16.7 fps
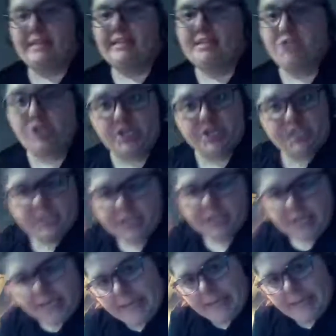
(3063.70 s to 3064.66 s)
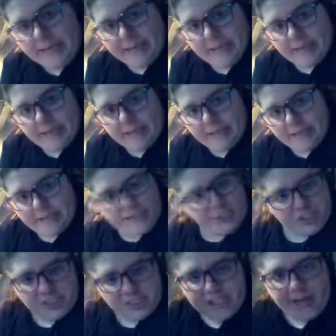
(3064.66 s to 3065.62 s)
that's just
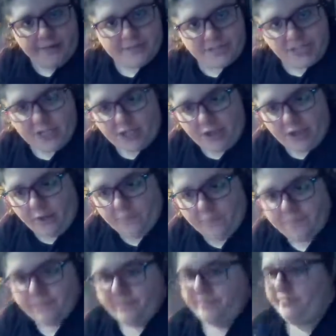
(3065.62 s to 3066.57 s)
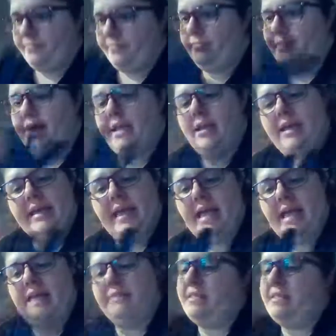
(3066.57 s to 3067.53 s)
how it's gonna go.
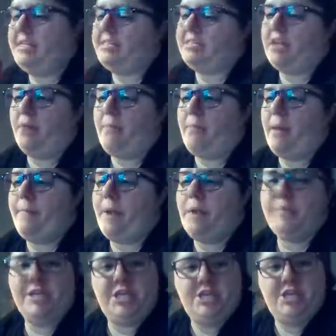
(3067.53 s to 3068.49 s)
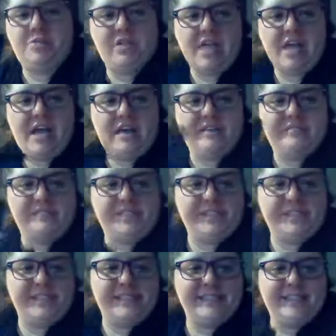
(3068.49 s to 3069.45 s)
Again, these are my barbecue
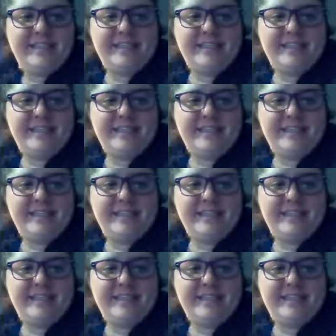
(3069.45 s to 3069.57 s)
gloves.